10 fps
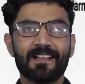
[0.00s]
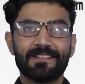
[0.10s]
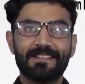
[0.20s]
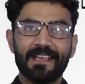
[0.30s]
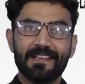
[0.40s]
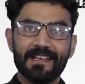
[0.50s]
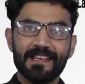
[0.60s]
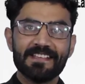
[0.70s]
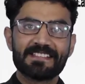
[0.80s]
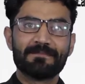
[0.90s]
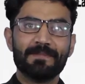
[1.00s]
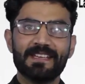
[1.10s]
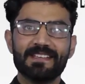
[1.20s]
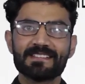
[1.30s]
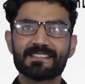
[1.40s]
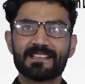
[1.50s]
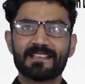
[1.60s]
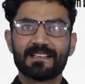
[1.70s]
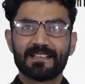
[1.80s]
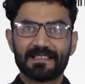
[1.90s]
then is means
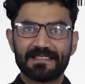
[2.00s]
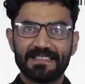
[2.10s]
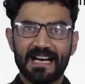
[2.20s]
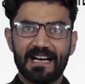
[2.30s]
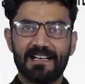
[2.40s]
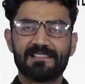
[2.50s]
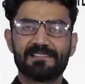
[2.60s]
da.